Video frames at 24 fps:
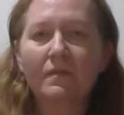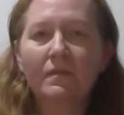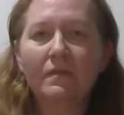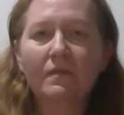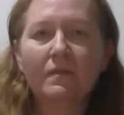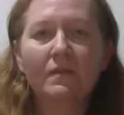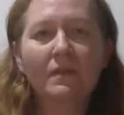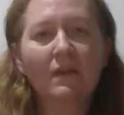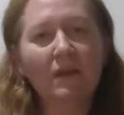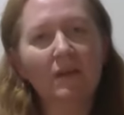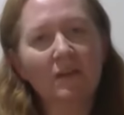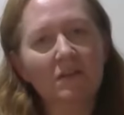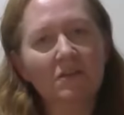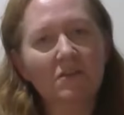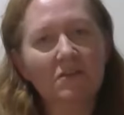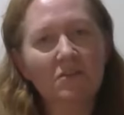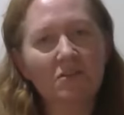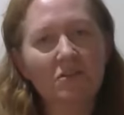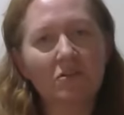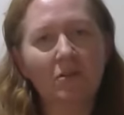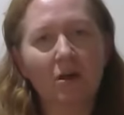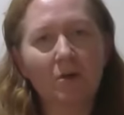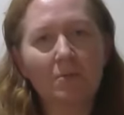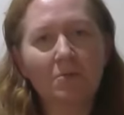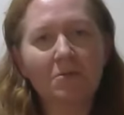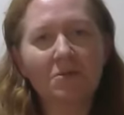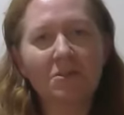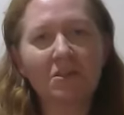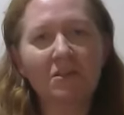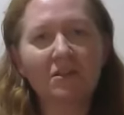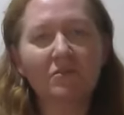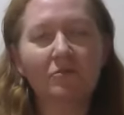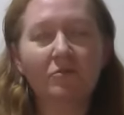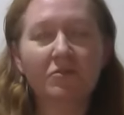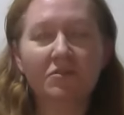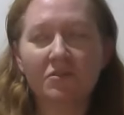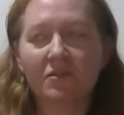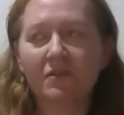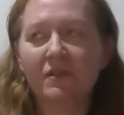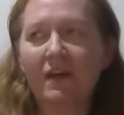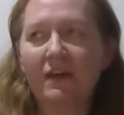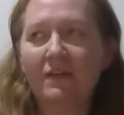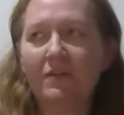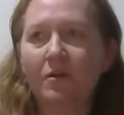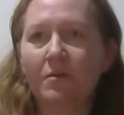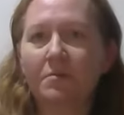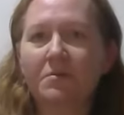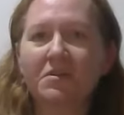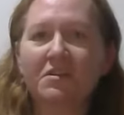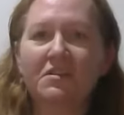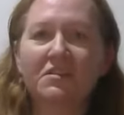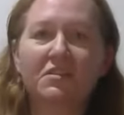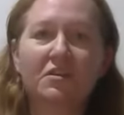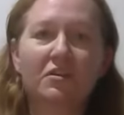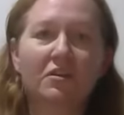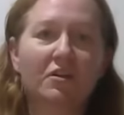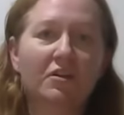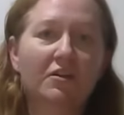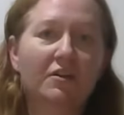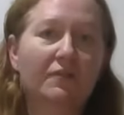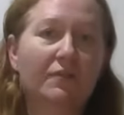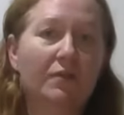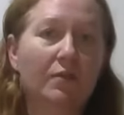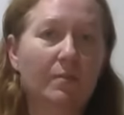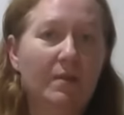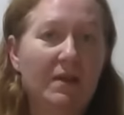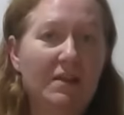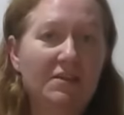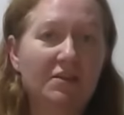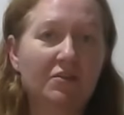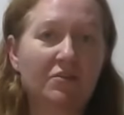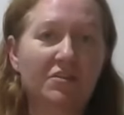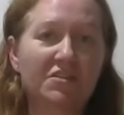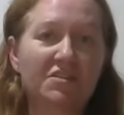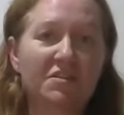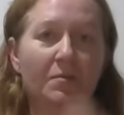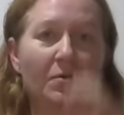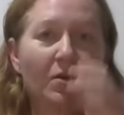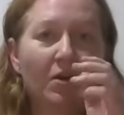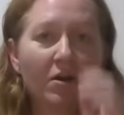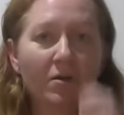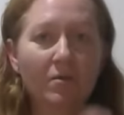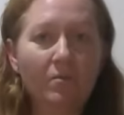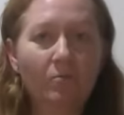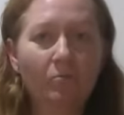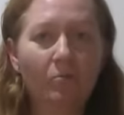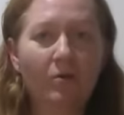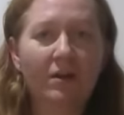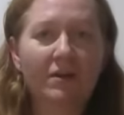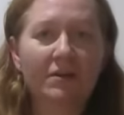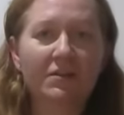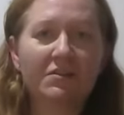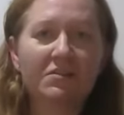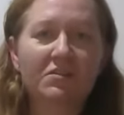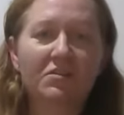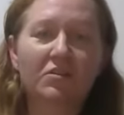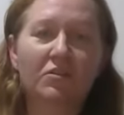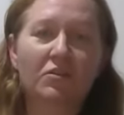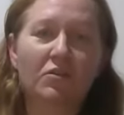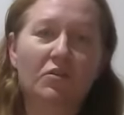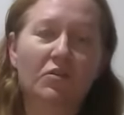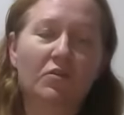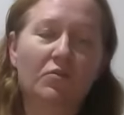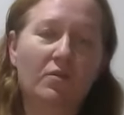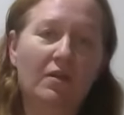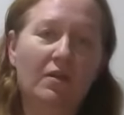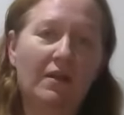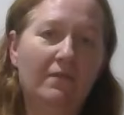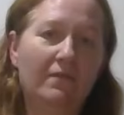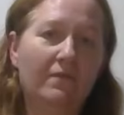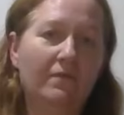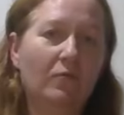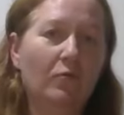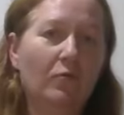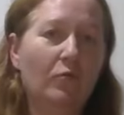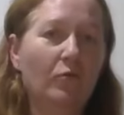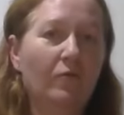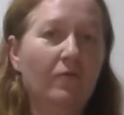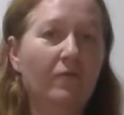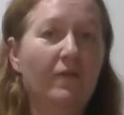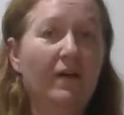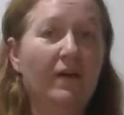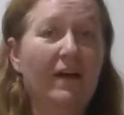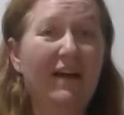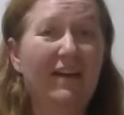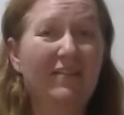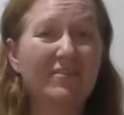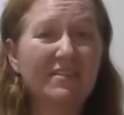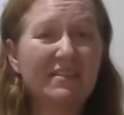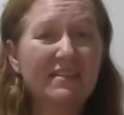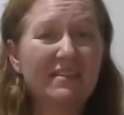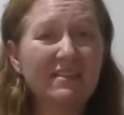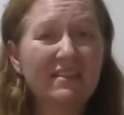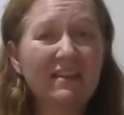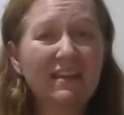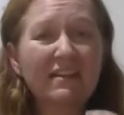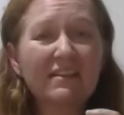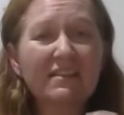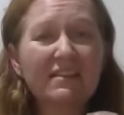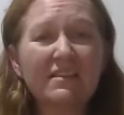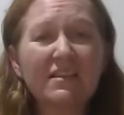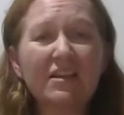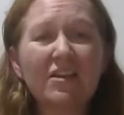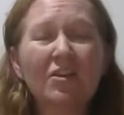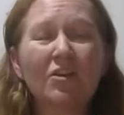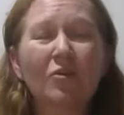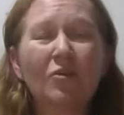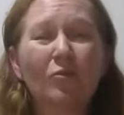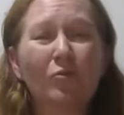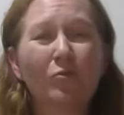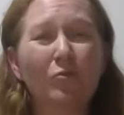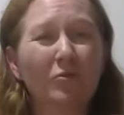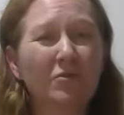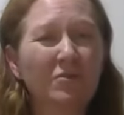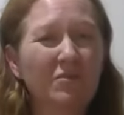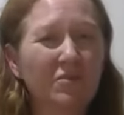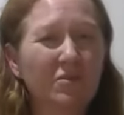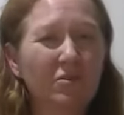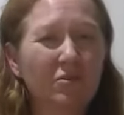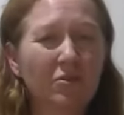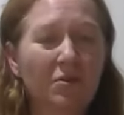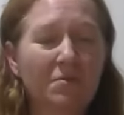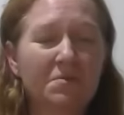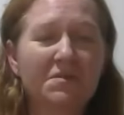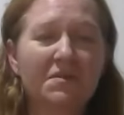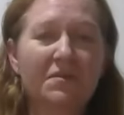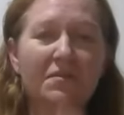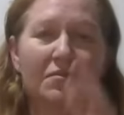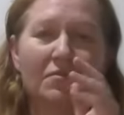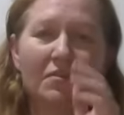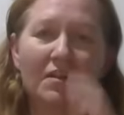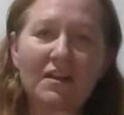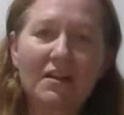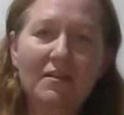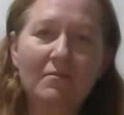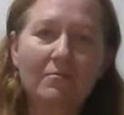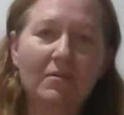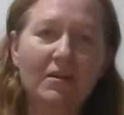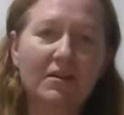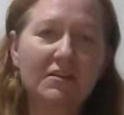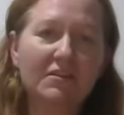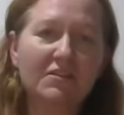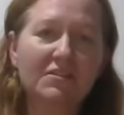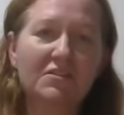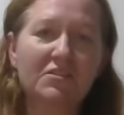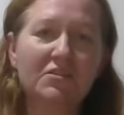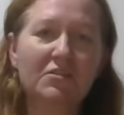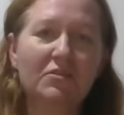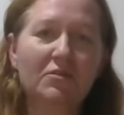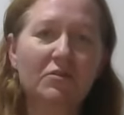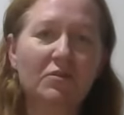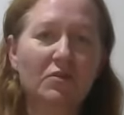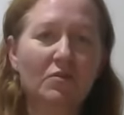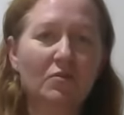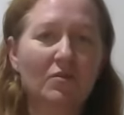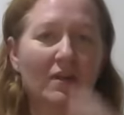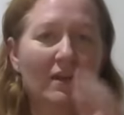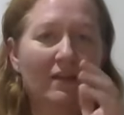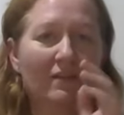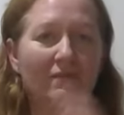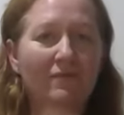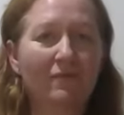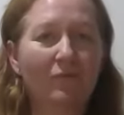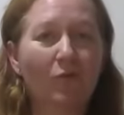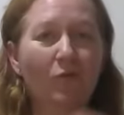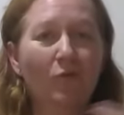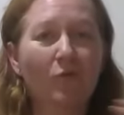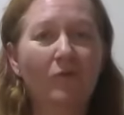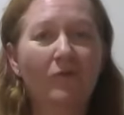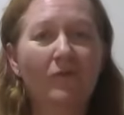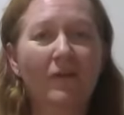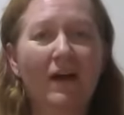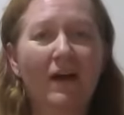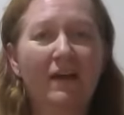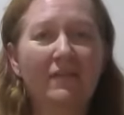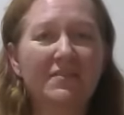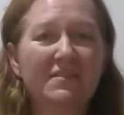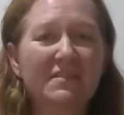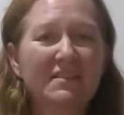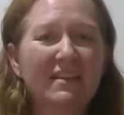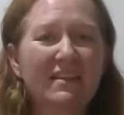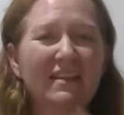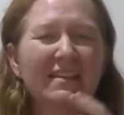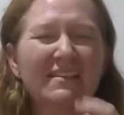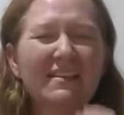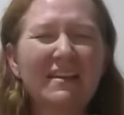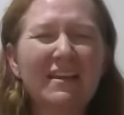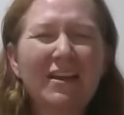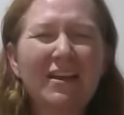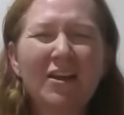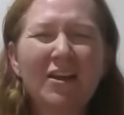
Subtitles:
The other 2 of the other options are if you beat across the bottom, 1, 2, 3, 4, 5, 6, or 2 groups of 3, 1, 2, 3, 4, 5, 6.